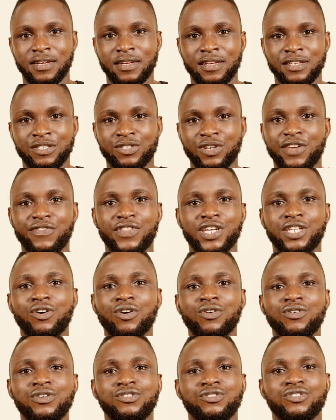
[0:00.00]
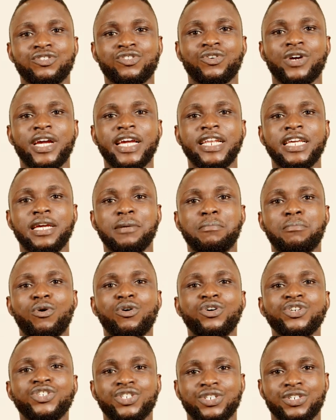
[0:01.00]
So if they're not going to show any
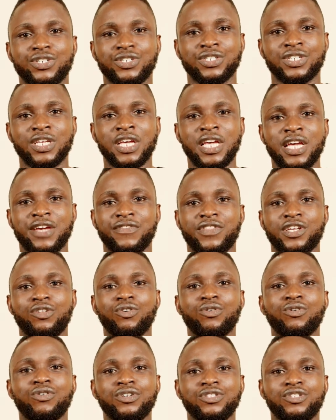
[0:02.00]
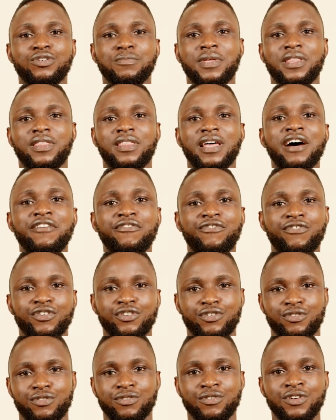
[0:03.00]
emotions, if they're not going to be there for
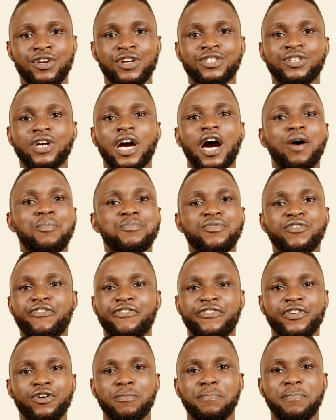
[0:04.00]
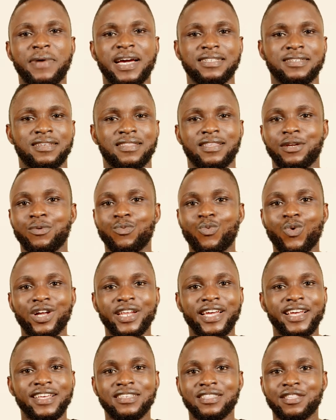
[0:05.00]
you to help you feel better, then what
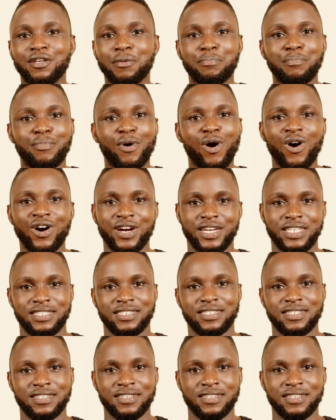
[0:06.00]
is the point?